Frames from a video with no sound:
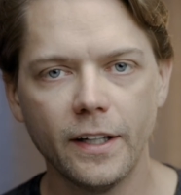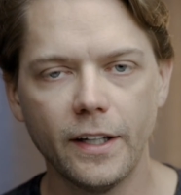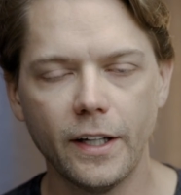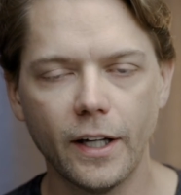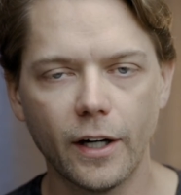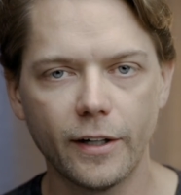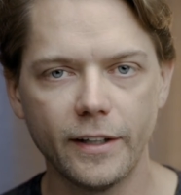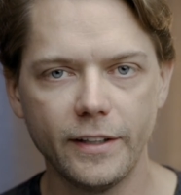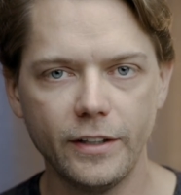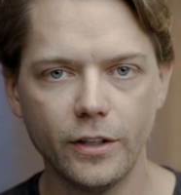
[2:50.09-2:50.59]

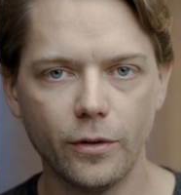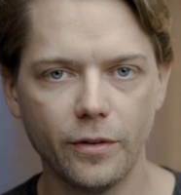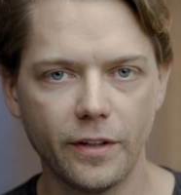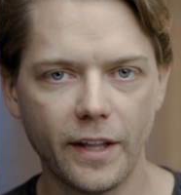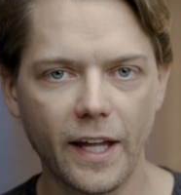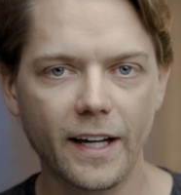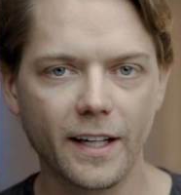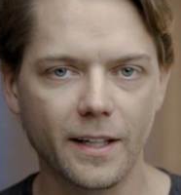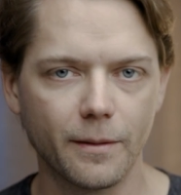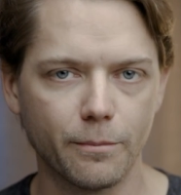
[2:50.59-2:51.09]
Now I know
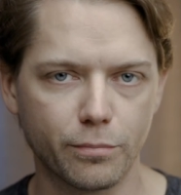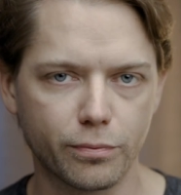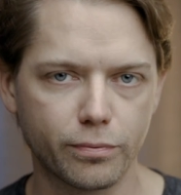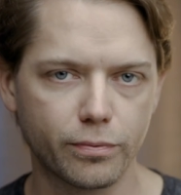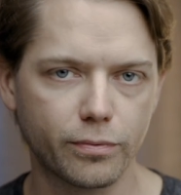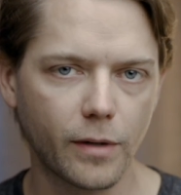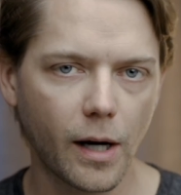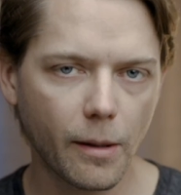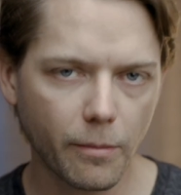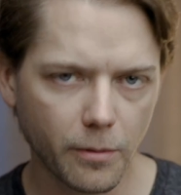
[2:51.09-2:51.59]
that can
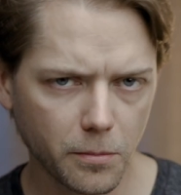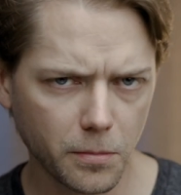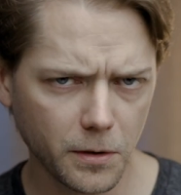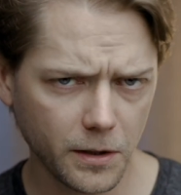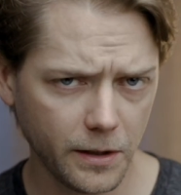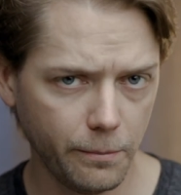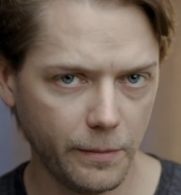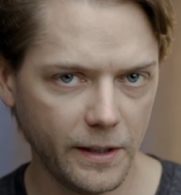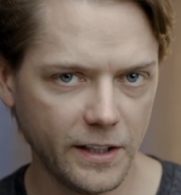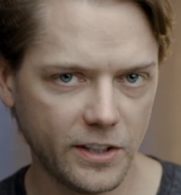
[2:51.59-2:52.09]

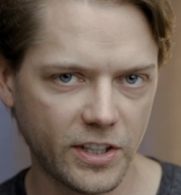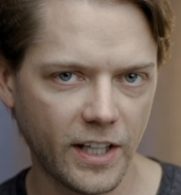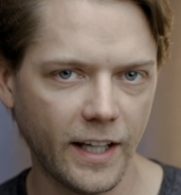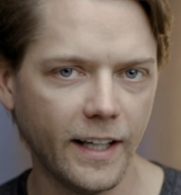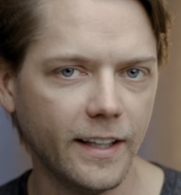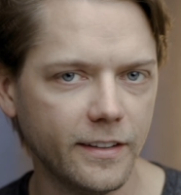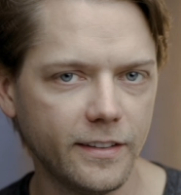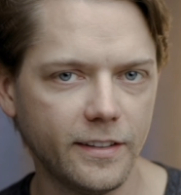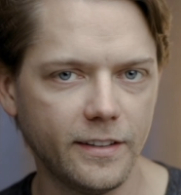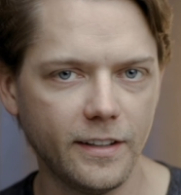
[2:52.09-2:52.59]
probably be
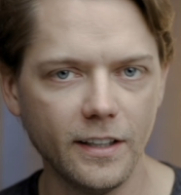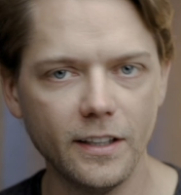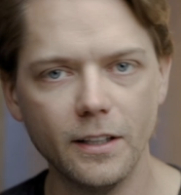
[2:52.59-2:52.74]
changed